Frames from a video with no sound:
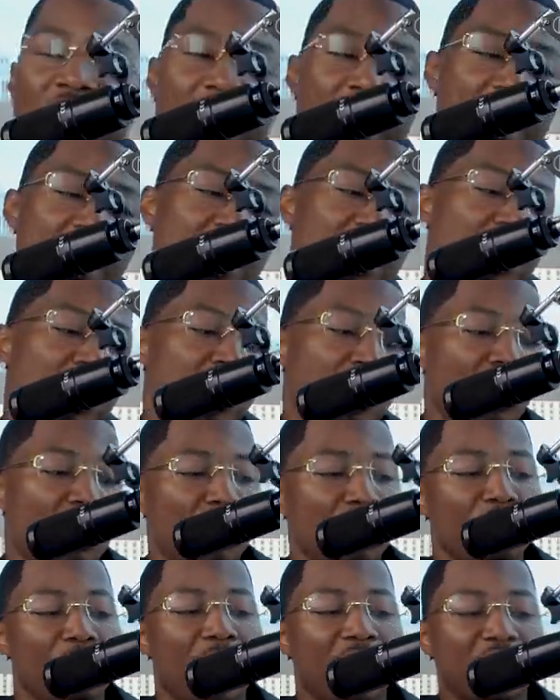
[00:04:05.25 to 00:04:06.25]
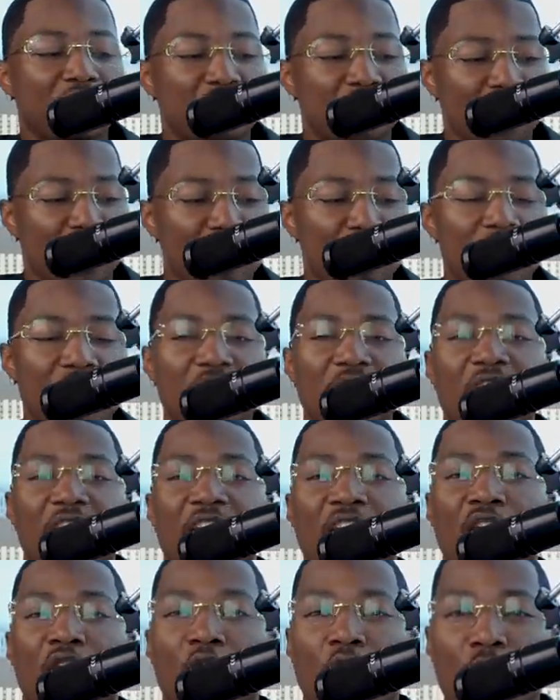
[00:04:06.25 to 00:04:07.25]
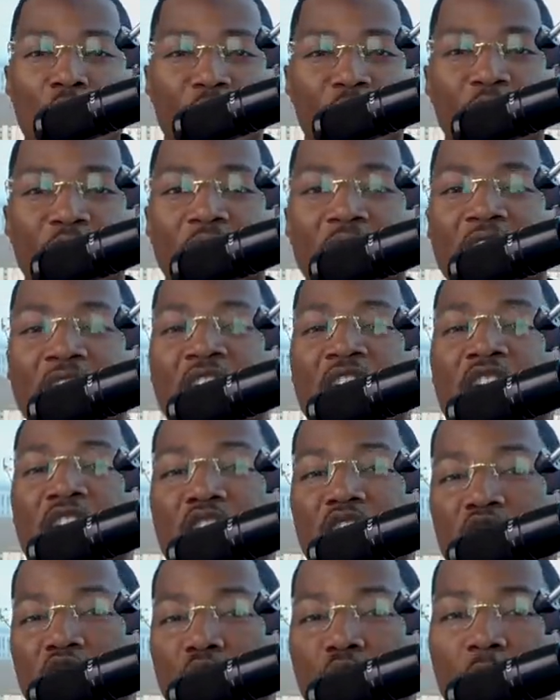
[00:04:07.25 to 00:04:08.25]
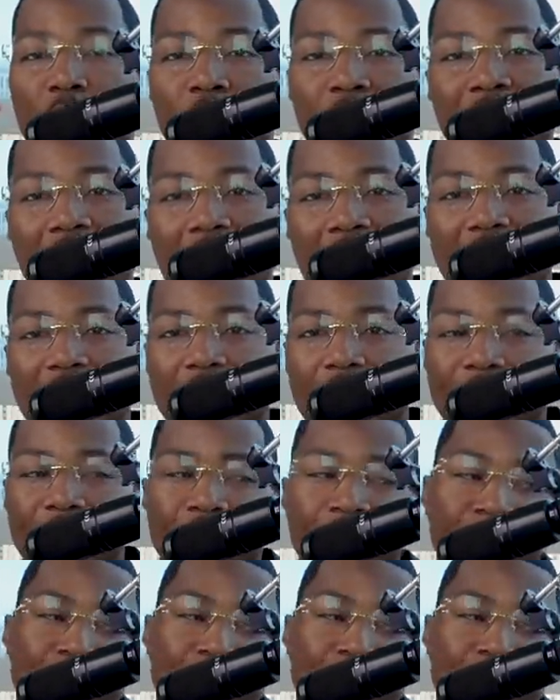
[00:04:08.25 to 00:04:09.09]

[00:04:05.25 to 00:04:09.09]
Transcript: gained along my journey, and hopefully you apply it.